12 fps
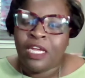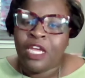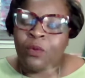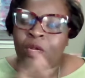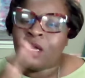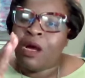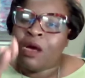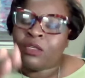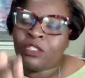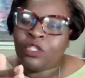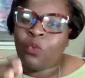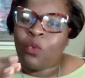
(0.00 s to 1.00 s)
It will
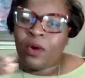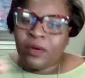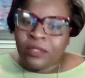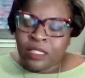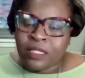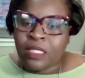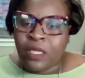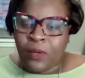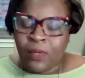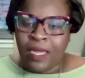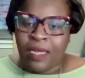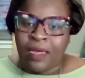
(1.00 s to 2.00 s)
cause the work to
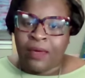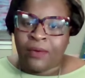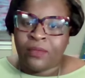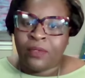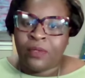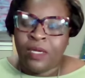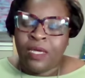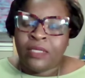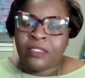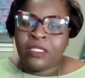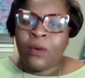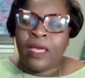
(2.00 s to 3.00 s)
slow down.
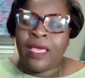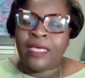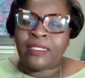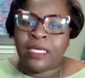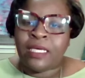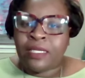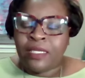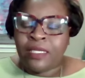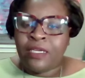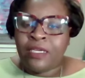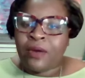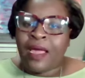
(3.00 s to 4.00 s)
So, as a
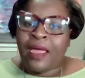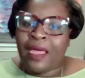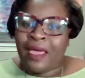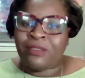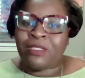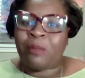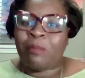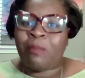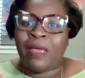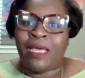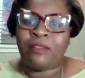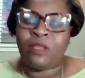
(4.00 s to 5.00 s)
leader, I have to
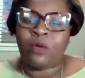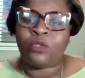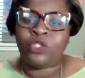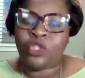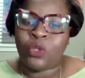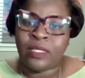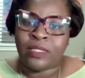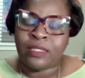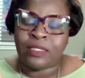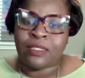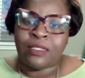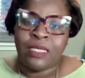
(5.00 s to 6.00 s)
make those
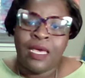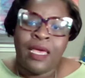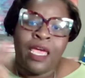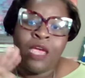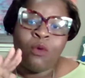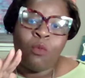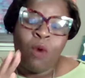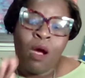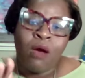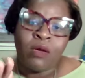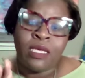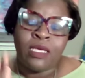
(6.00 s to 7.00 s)
choices, and
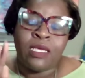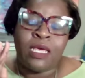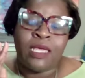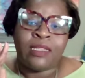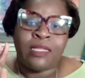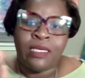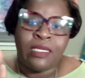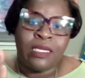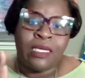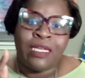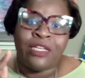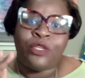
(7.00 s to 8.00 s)
walking and
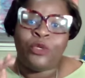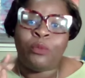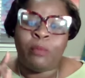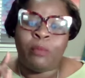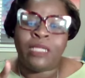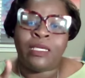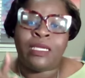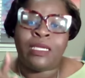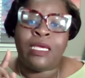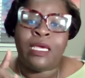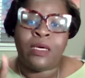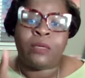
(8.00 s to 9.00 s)
leading in
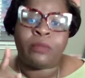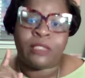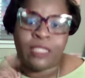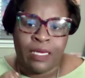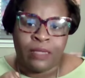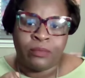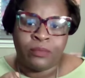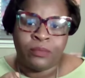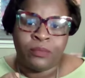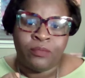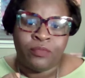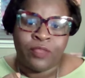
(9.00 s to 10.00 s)
humility helps that.
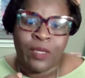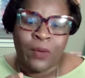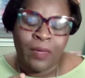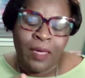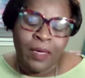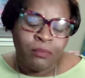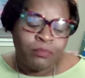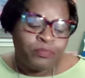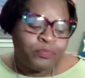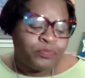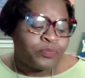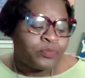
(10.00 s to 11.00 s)
Okay.